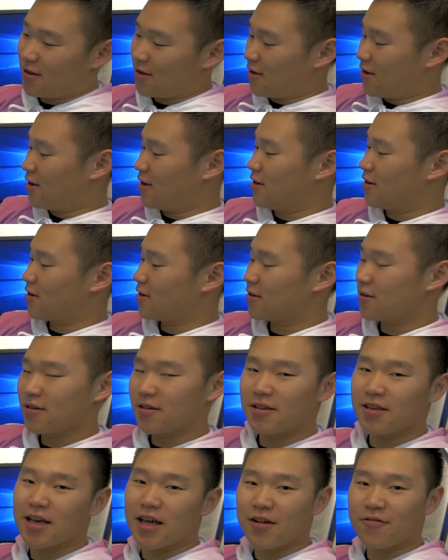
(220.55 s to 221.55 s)

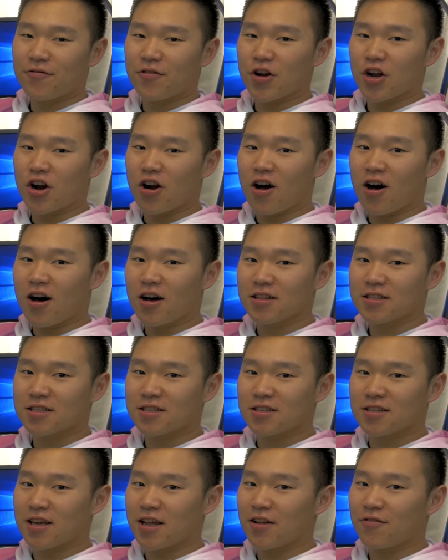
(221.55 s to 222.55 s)
Get it for your
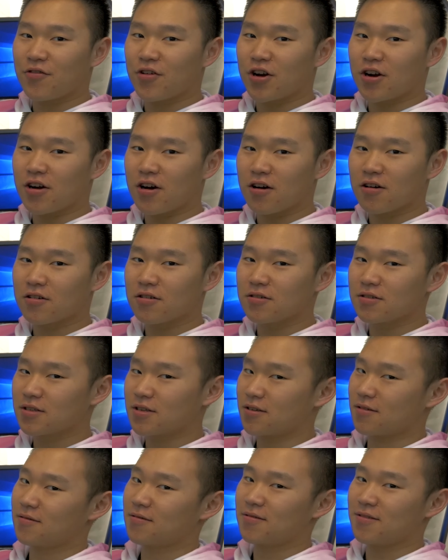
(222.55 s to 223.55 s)
aunts, get it for your
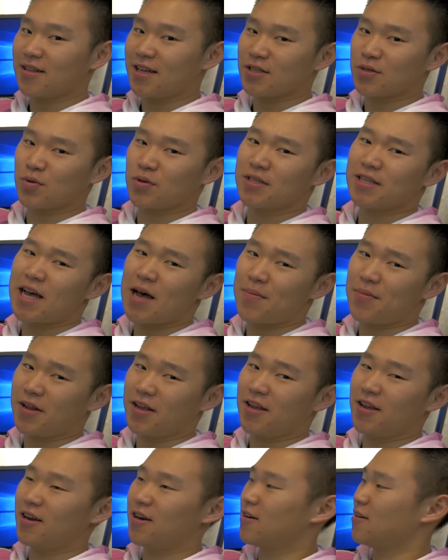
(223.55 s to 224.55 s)
uncles. That's what's happening
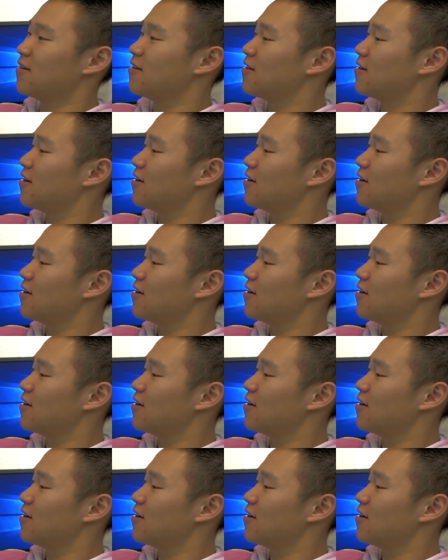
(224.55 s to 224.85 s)
here.